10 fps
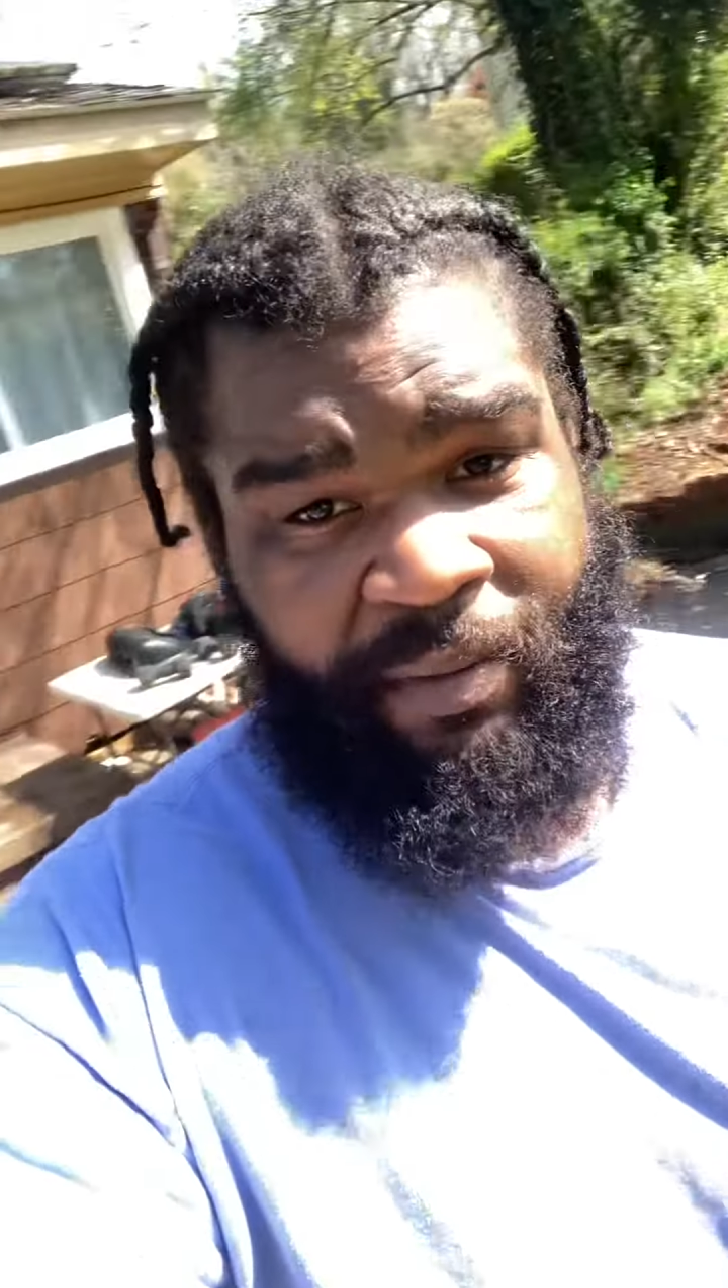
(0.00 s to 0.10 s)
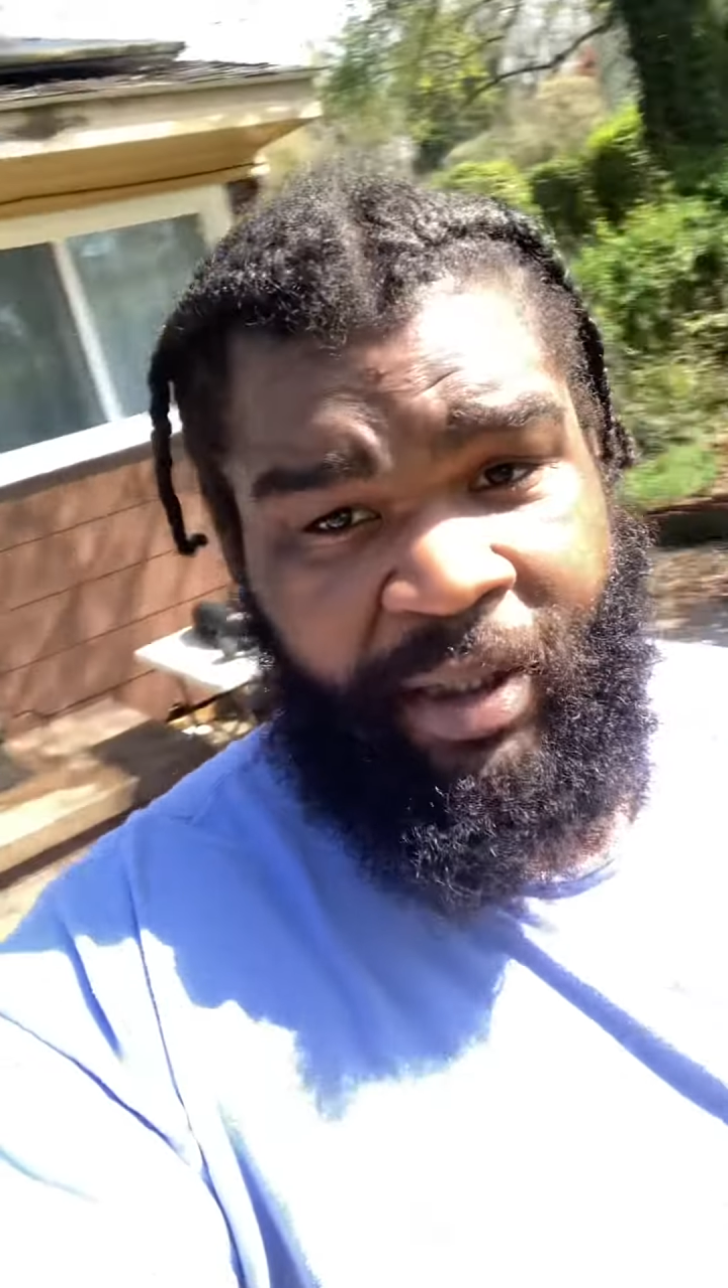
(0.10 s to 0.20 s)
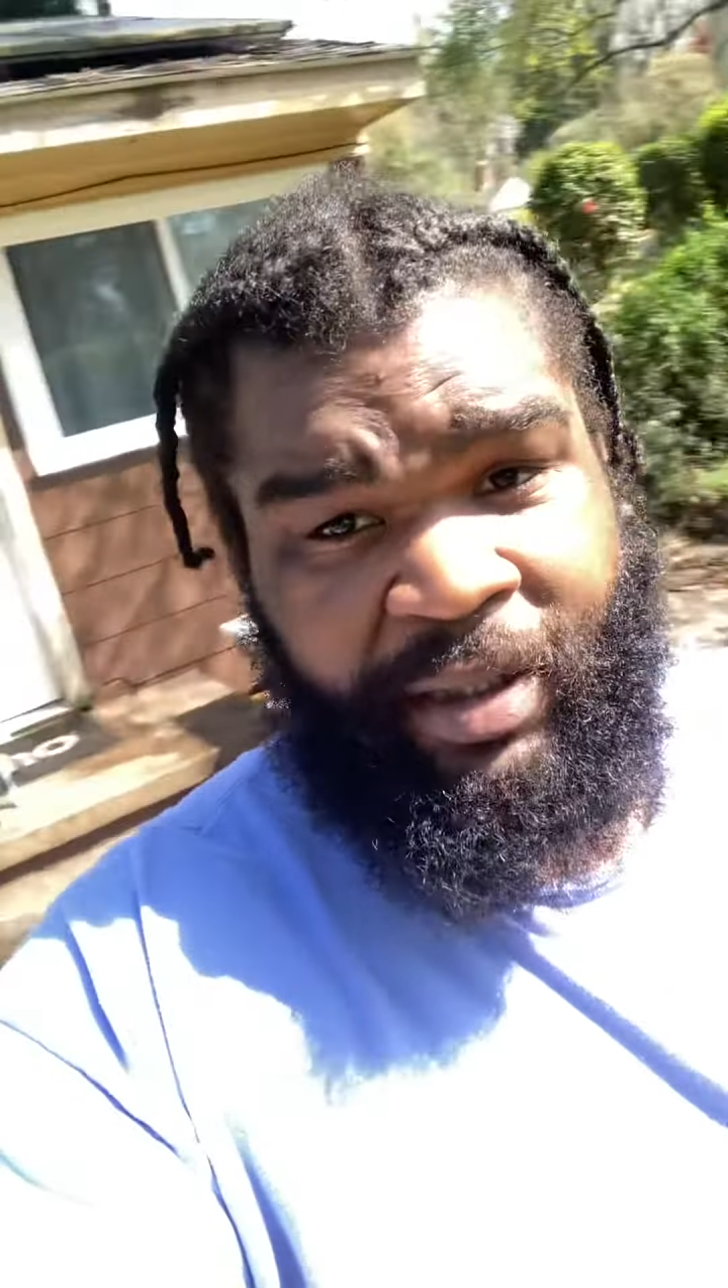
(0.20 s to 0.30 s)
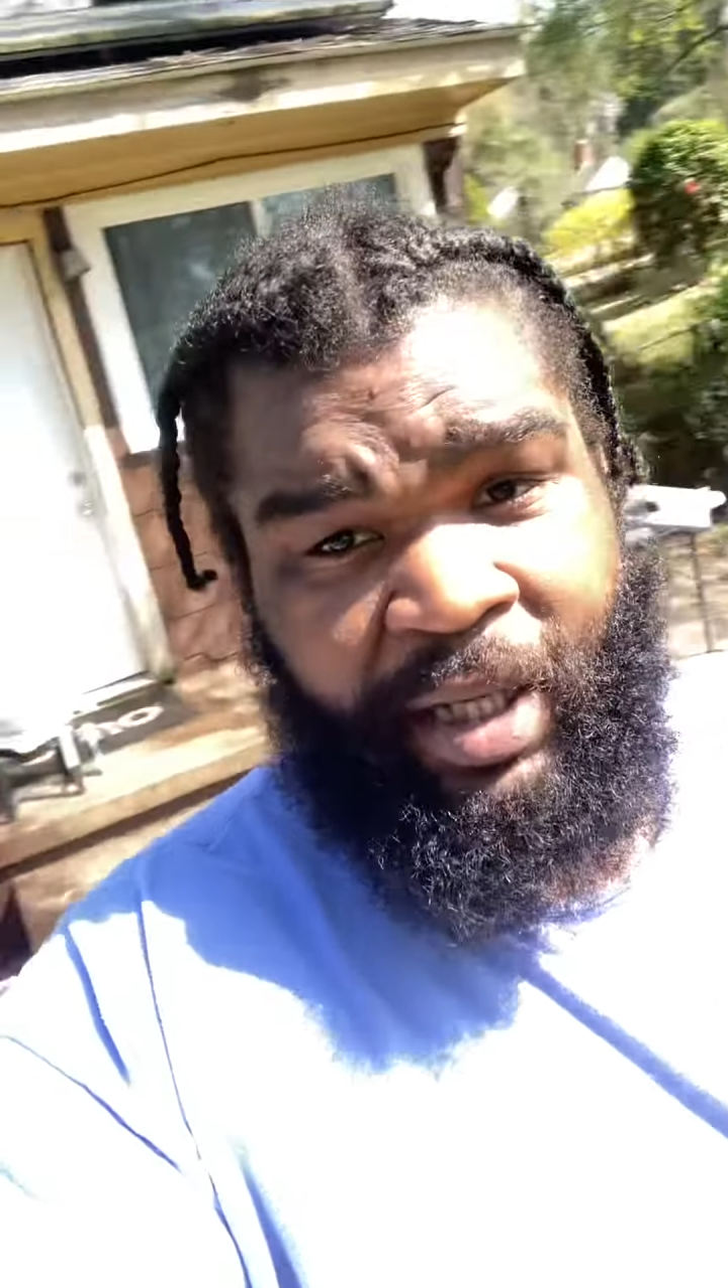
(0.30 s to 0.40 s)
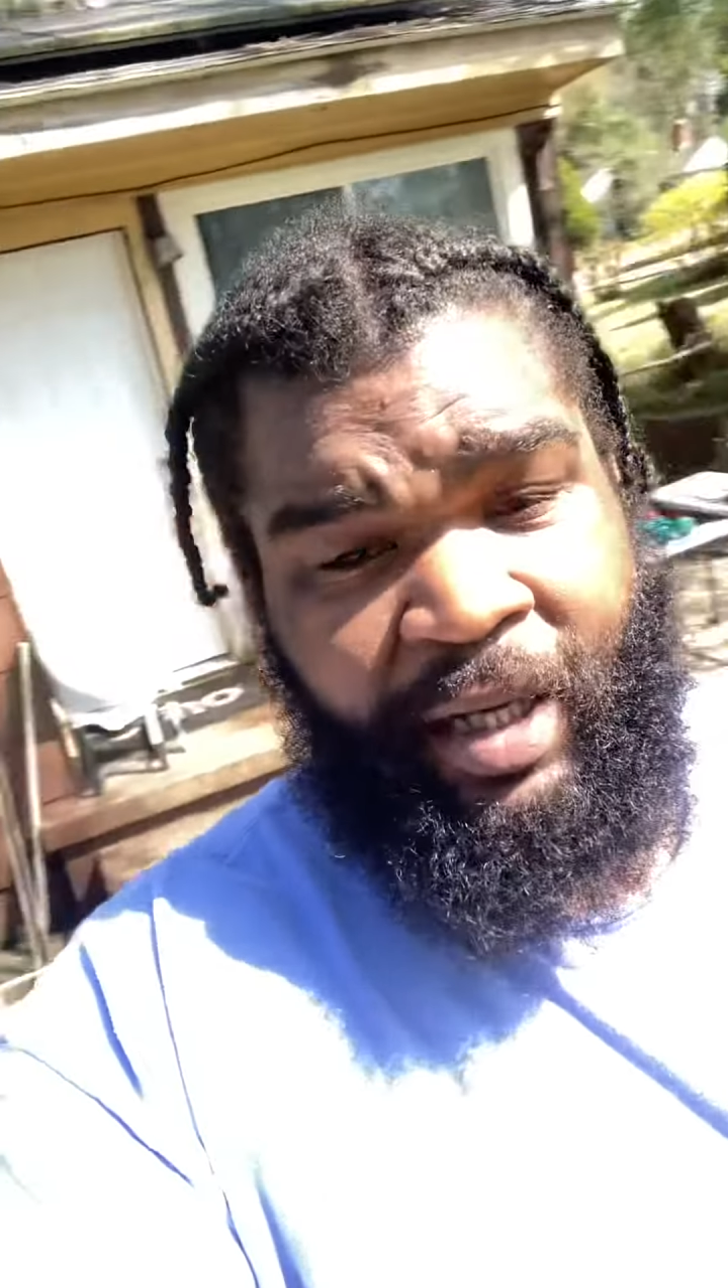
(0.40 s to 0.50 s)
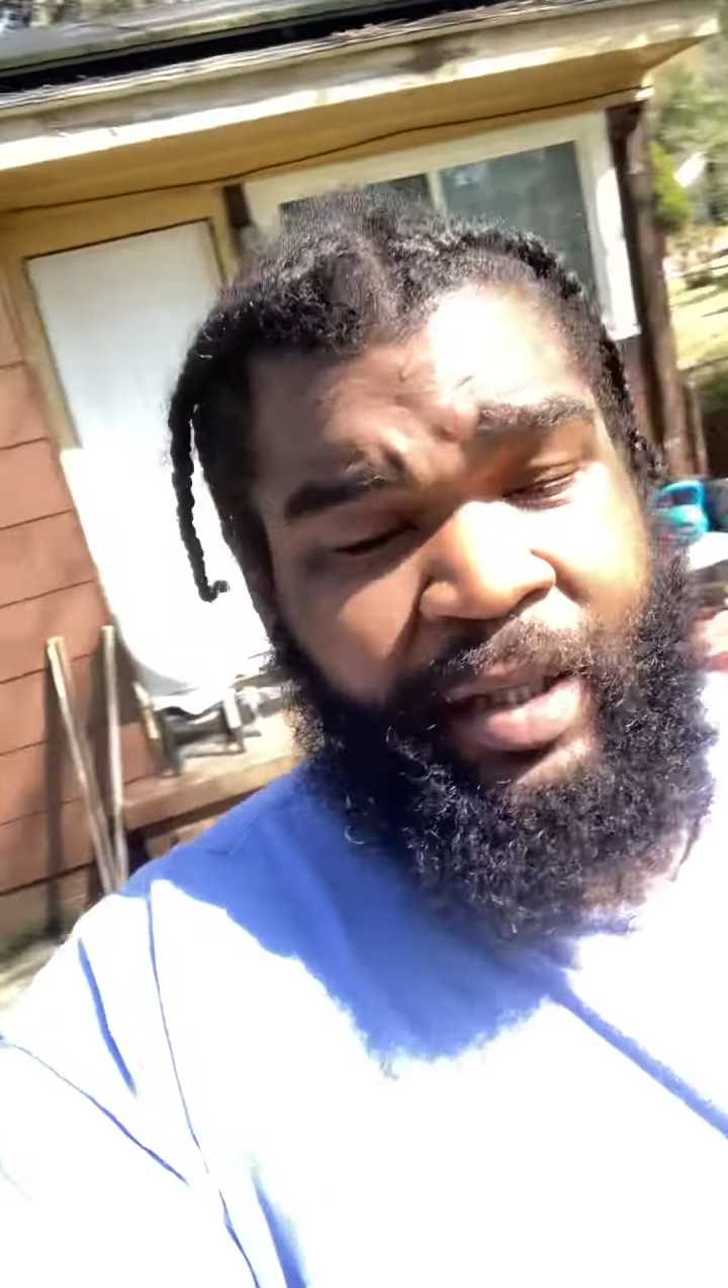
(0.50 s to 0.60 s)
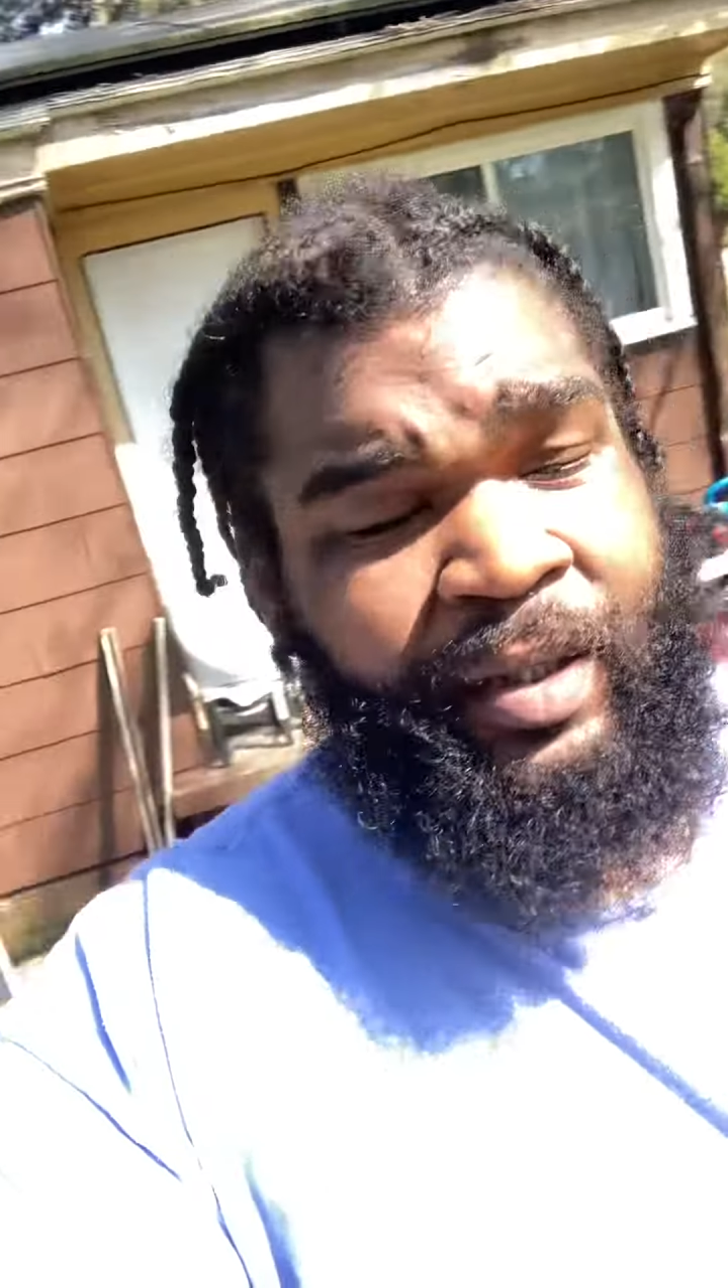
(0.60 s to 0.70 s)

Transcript: that's like,